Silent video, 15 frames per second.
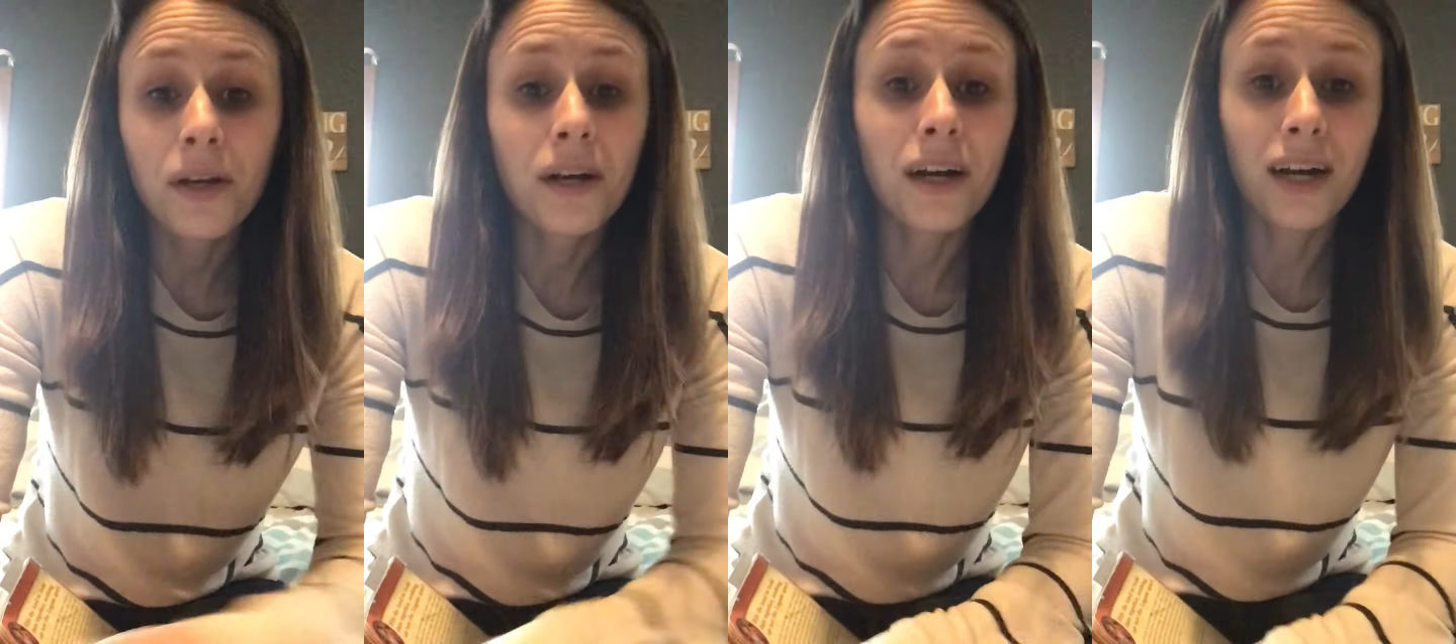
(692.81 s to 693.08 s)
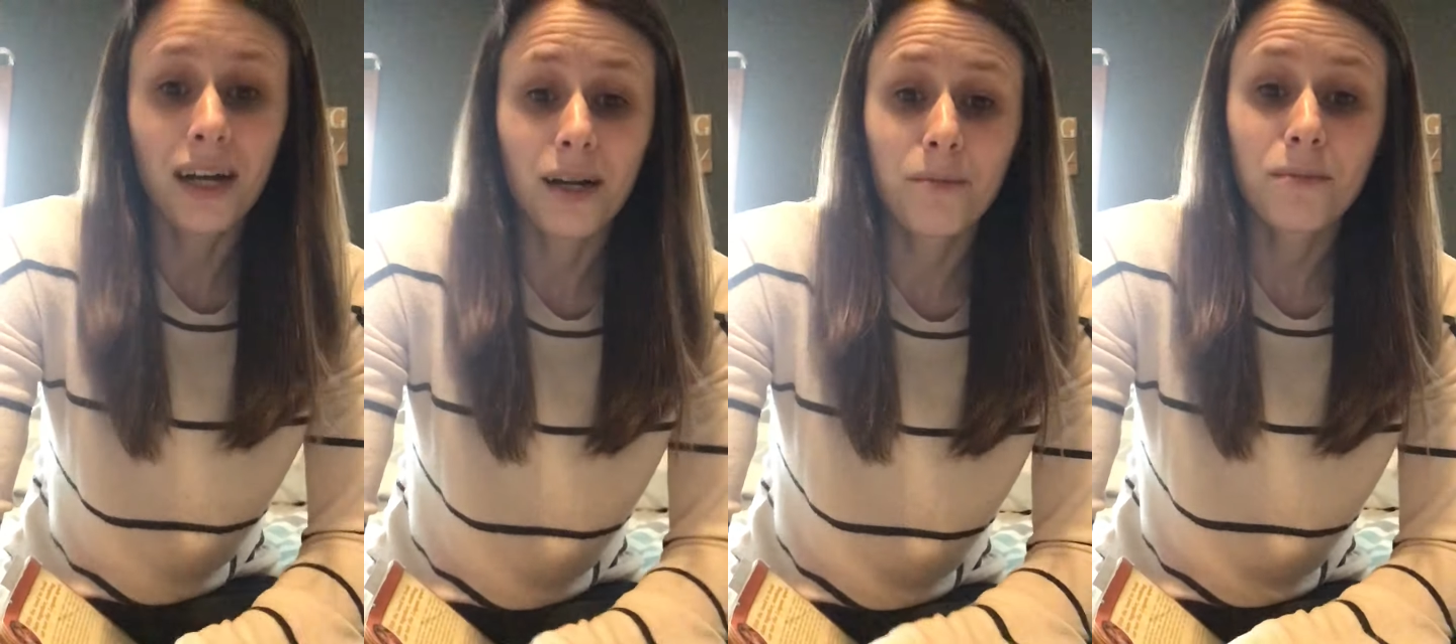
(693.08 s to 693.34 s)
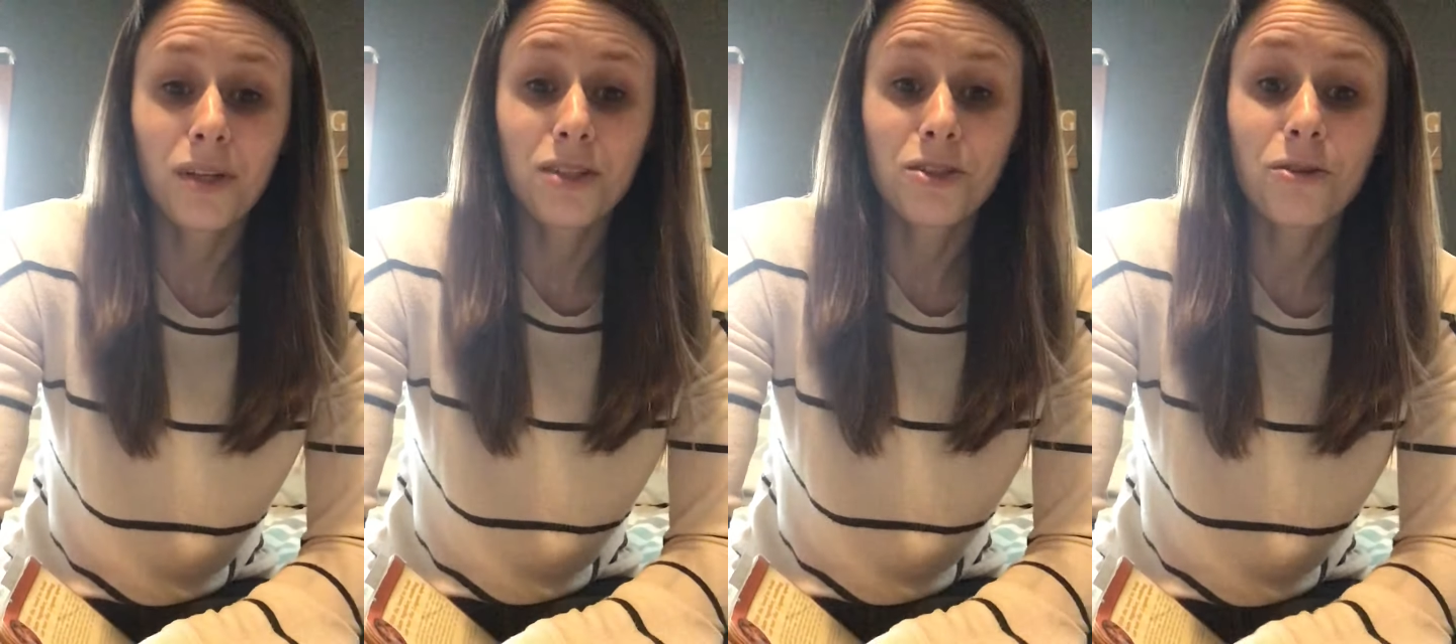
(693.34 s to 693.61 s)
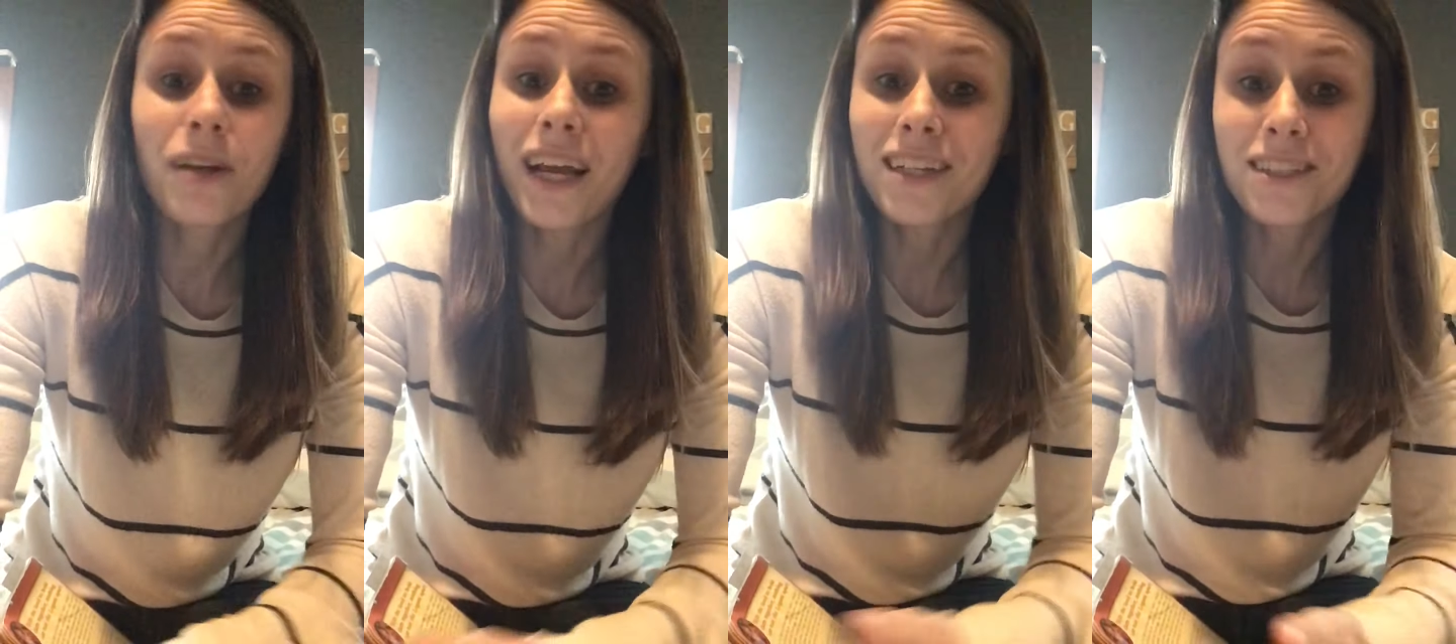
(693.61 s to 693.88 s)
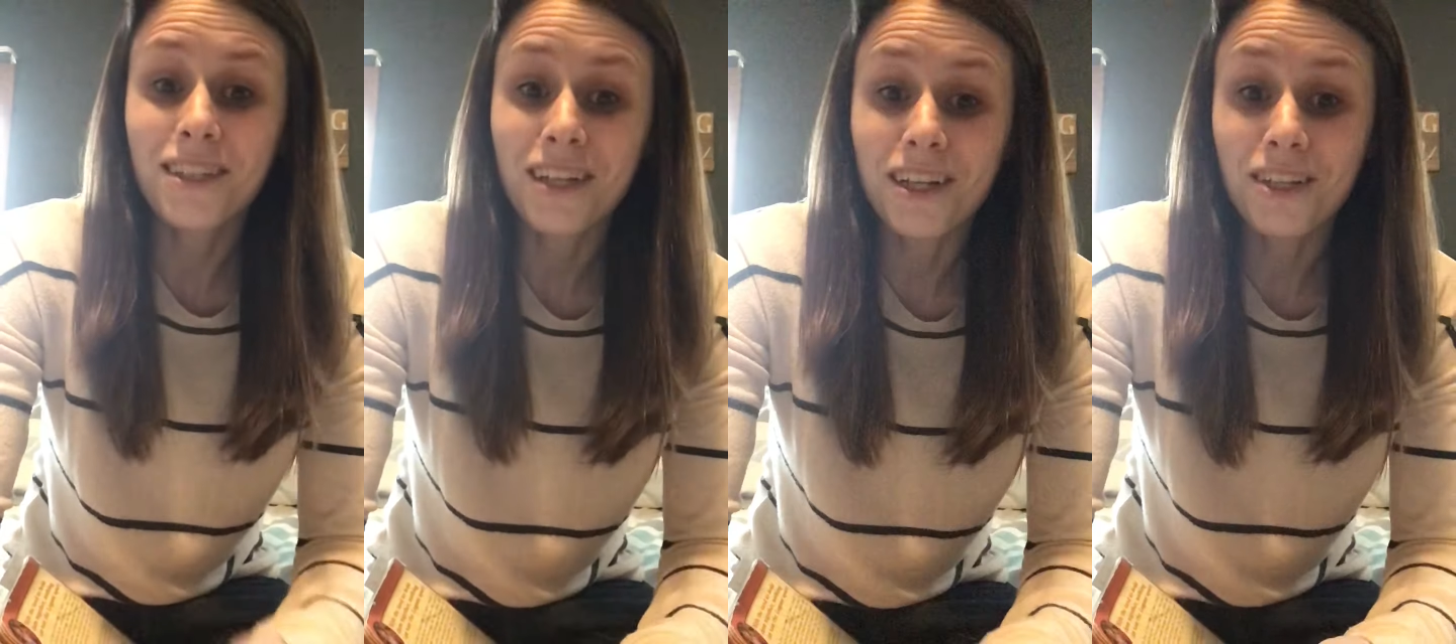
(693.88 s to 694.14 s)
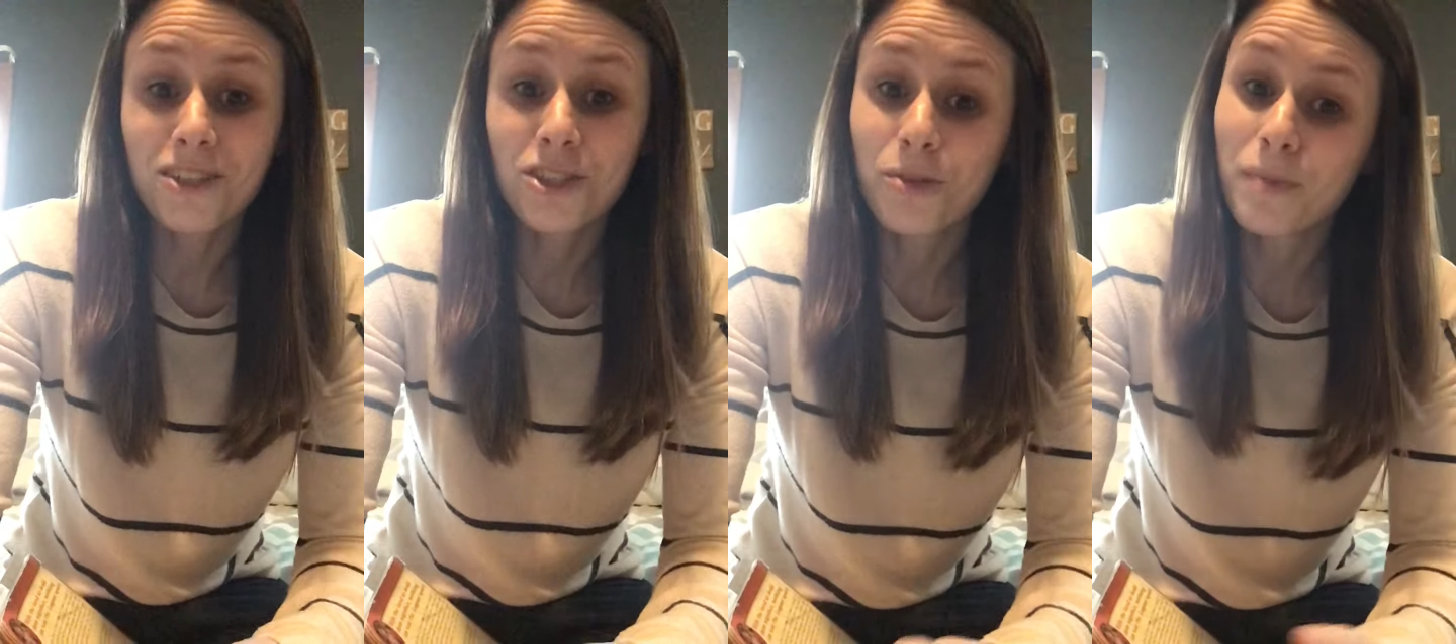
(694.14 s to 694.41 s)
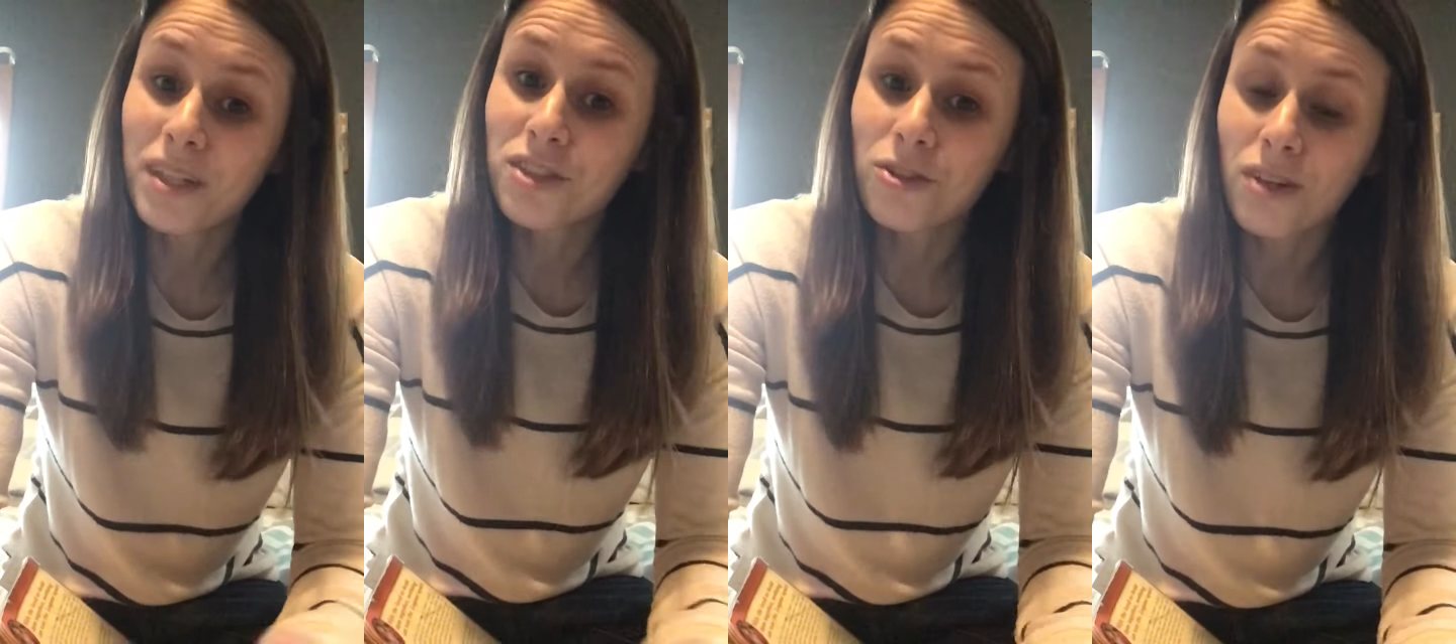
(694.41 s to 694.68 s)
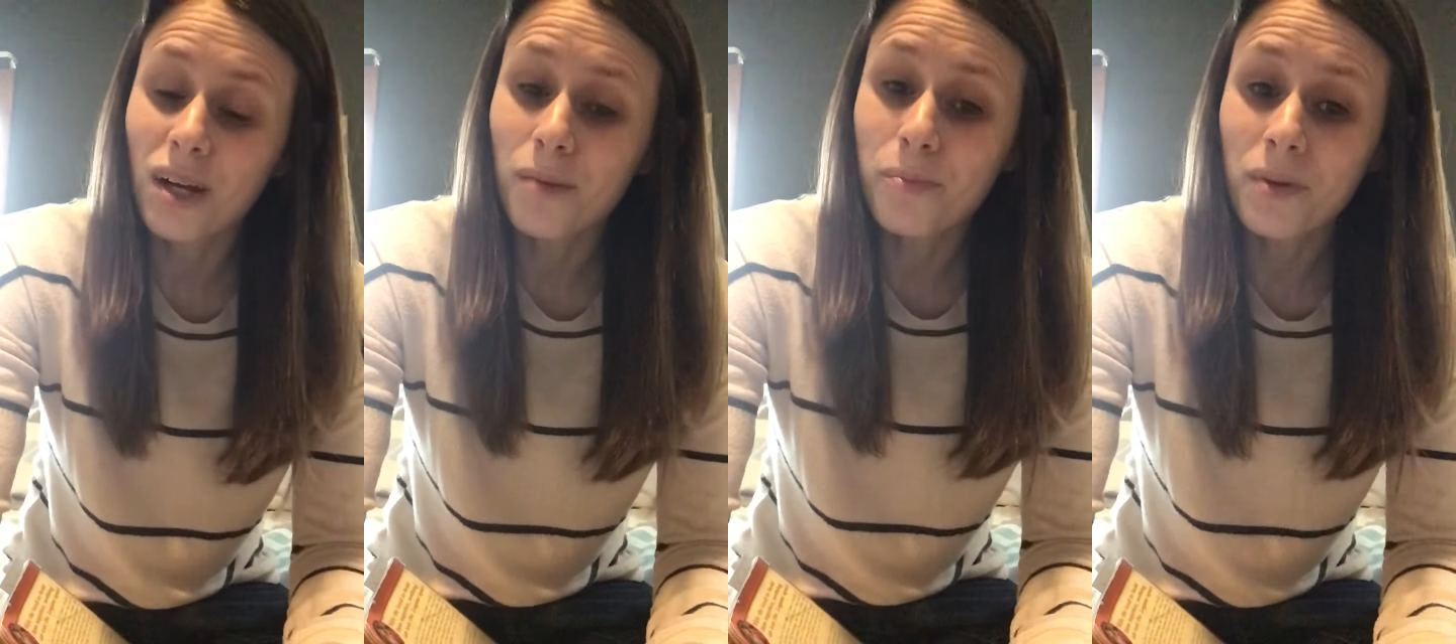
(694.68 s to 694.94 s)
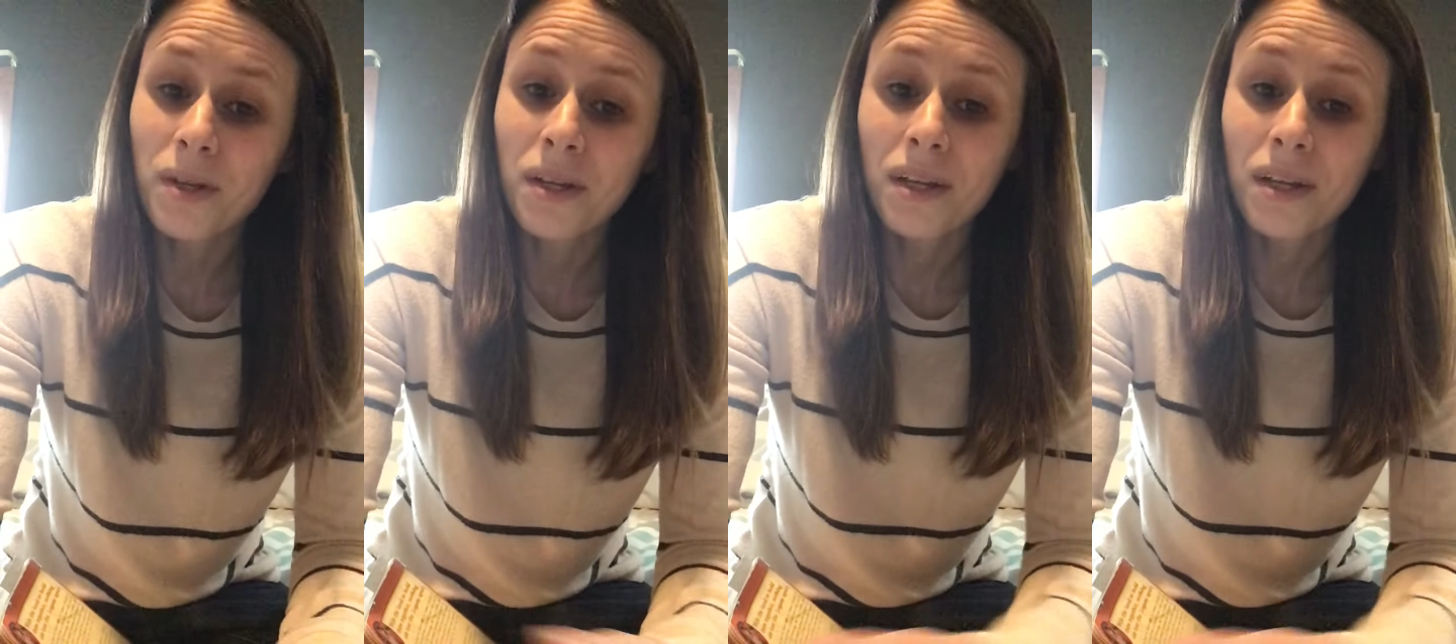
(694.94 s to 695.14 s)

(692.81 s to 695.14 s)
And so Cassie does. She beats her up.